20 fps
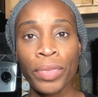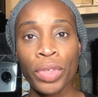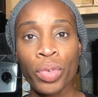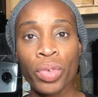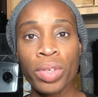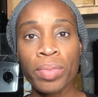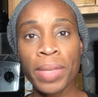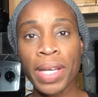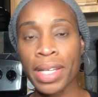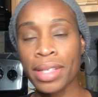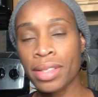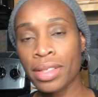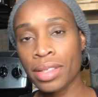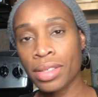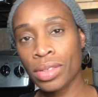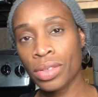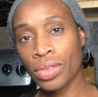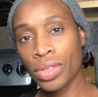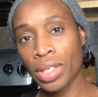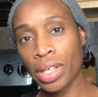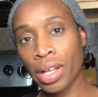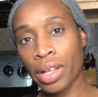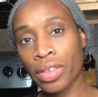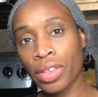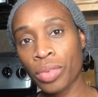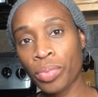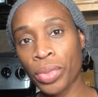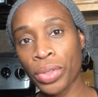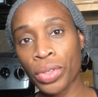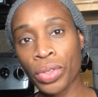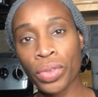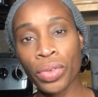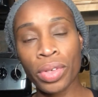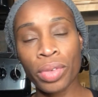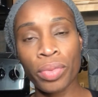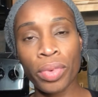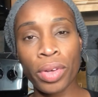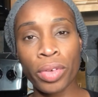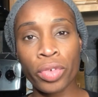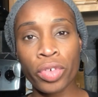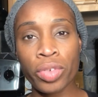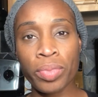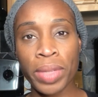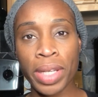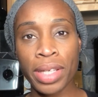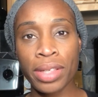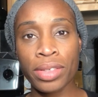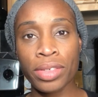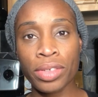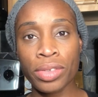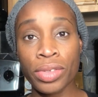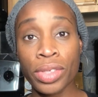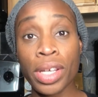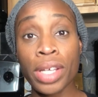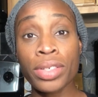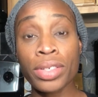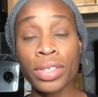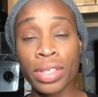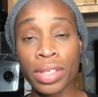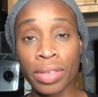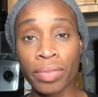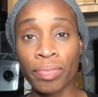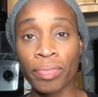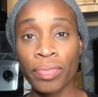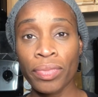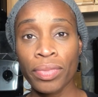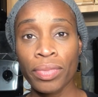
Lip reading: who am I to tell them what they're doing wrong? Who am I to judge them?